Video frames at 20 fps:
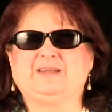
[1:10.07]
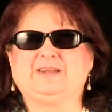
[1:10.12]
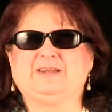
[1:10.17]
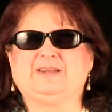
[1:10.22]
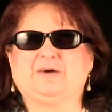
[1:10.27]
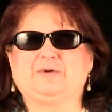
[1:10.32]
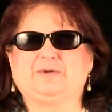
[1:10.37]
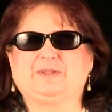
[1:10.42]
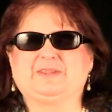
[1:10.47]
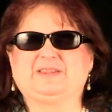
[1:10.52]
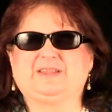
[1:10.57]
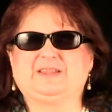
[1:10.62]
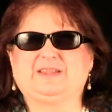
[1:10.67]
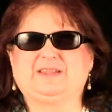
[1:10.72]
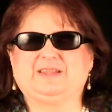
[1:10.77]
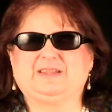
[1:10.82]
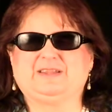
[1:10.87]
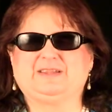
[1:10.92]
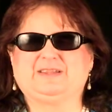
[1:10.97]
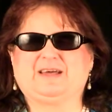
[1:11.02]

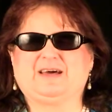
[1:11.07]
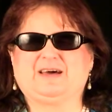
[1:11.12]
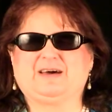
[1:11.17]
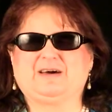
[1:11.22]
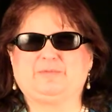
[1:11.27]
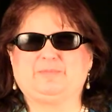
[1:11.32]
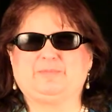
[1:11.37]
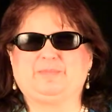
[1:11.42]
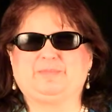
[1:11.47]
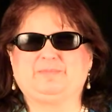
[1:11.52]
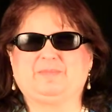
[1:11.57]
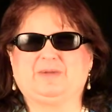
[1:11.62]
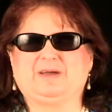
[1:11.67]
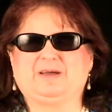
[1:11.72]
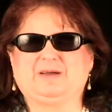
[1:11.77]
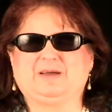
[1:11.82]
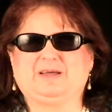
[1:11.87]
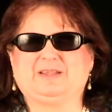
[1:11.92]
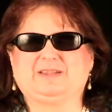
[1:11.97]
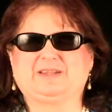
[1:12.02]
notices of
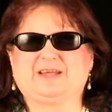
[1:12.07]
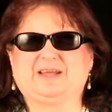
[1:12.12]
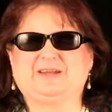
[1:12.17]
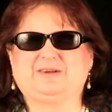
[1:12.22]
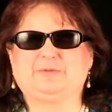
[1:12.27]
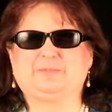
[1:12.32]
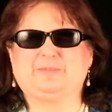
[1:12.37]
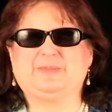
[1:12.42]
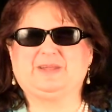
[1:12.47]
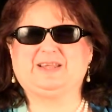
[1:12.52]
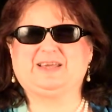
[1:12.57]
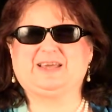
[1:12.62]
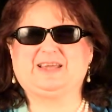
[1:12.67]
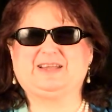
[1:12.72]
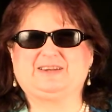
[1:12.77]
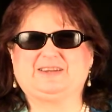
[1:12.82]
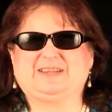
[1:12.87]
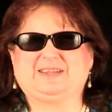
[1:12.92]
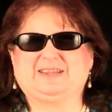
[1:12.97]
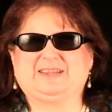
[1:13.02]
scheduled
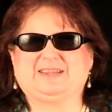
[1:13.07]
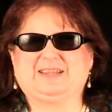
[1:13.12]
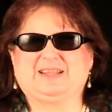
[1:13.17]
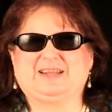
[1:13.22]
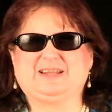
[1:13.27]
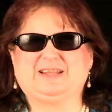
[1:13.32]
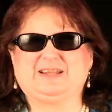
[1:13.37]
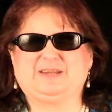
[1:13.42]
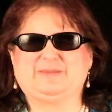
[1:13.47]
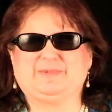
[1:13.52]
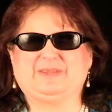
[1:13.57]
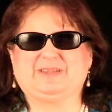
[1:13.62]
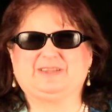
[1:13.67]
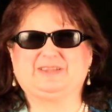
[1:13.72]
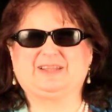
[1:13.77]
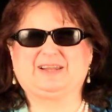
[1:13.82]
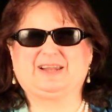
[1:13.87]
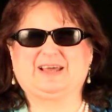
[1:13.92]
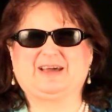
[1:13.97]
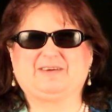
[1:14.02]
mediations that need to be
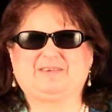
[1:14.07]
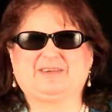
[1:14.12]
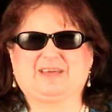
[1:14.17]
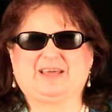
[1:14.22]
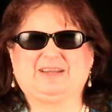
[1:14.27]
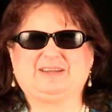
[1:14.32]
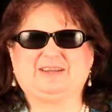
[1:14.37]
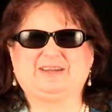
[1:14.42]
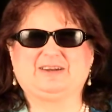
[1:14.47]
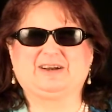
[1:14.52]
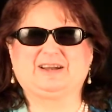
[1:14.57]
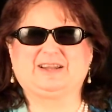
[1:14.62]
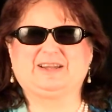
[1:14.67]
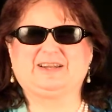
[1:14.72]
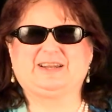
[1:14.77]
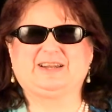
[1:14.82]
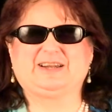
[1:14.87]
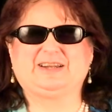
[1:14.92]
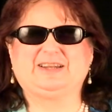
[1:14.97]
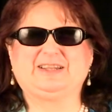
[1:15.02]
sent out. I generally
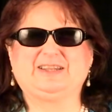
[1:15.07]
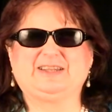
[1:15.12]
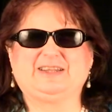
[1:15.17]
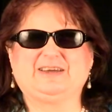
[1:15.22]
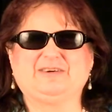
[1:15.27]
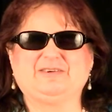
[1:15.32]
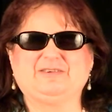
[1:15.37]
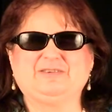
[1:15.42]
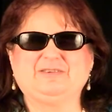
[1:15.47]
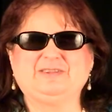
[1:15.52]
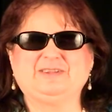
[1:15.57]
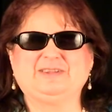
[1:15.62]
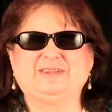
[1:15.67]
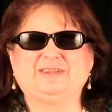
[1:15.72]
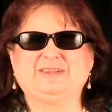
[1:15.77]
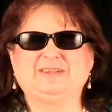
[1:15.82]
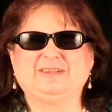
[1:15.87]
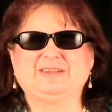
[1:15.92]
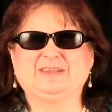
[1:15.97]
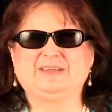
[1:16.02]
tend to those.
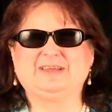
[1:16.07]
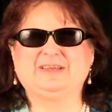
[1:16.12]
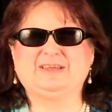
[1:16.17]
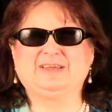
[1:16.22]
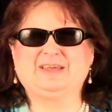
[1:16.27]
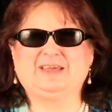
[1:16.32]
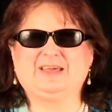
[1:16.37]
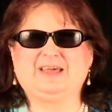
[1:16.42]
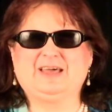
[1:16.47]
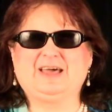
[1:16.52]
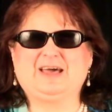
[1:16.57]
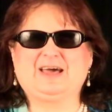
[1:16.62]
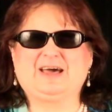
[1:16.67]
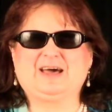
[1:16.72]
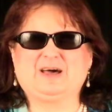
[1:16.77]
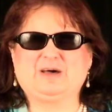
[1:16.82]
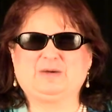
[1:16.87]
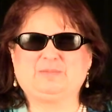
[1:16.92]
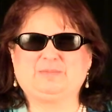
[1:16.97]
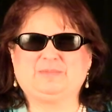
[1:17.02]

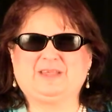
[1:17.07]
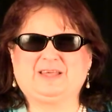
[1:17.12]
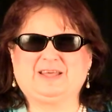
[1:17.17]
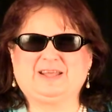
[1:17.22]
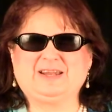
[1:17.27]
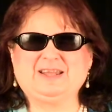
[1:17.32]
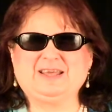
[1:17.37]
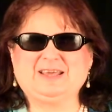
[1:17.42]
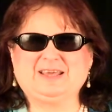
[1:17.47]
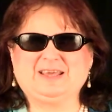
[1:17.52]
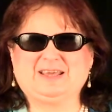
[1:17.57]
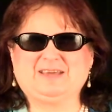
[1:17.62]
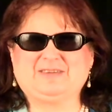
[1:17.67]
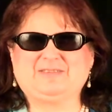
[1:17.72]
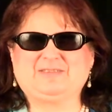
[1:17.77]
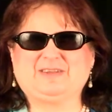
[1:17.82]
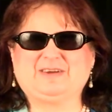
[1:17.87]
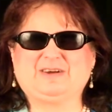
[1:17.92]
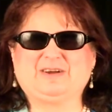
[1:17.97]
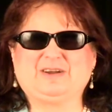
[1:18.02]
Then,
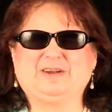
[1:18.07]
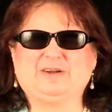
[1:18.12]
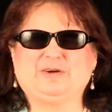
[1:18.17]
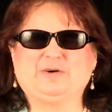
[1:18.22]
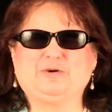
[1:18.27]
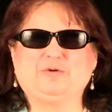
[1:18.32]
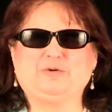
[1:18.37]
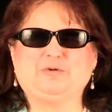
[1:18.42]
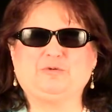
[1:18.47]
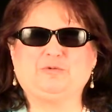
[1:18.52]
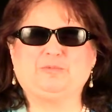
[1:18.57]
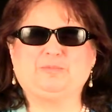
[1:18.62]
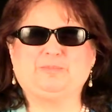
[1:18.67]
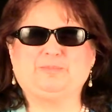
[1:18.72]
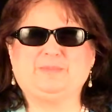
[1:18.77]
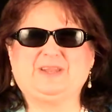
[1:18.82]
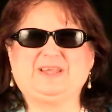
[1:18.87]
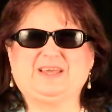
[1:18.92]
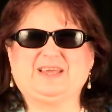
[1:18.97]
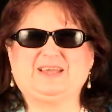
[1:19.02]
if there are no
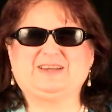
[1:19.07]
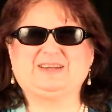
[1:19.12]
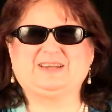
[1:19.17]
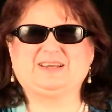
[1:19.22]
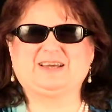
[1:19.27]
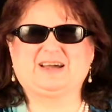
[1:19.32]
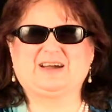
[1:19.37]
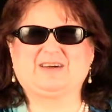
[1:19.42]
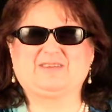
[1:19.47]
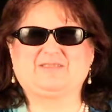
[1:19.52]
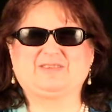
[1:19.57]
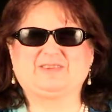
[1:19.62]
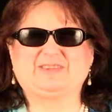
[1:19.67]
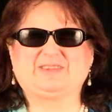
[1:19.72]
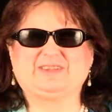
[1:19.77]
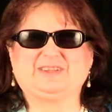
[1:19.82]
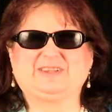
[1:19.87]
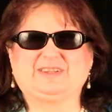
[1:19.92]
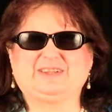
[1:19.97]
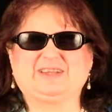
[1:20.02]
mediation
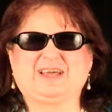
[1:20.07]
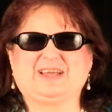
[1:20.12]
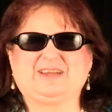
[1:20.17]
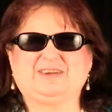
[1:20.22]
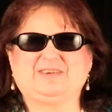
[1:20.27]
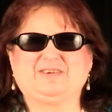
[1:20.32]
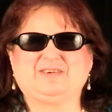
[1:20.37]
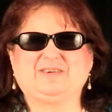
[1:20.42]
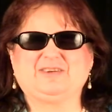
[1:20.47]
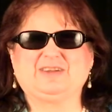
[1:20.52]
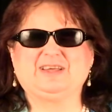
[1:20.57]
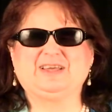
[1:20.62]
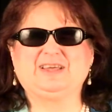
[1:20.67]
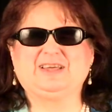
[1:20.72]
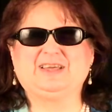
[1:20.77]
conferences scheduled,